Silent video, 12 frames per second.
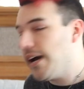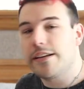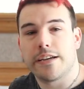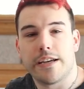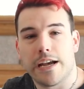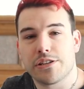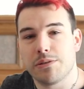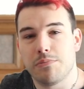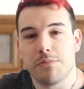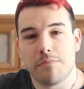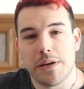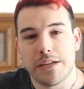had I actually
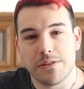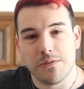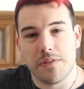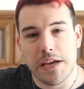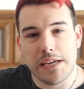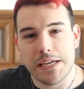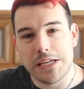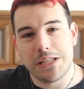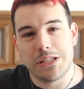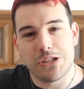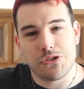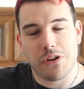put my duvet
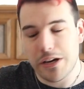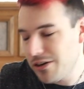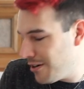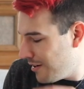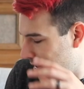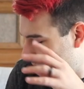in the dryer,